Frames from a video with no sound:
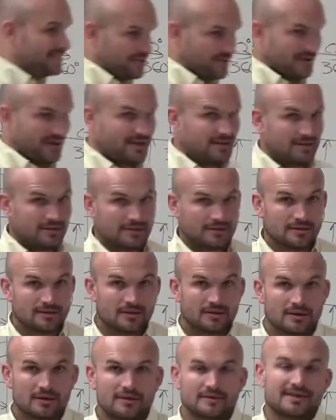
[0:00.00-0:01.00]
to it,
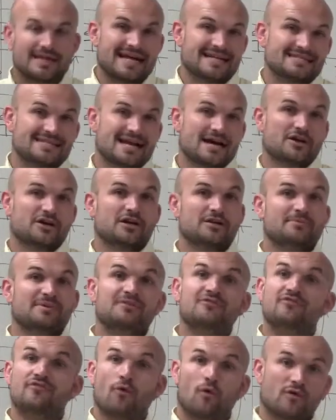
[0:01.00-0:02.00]
that's now going to be
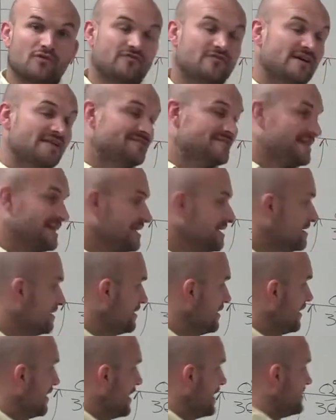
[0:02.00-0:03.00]
450.
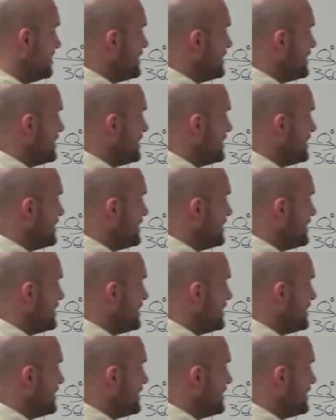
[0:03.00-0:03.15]
And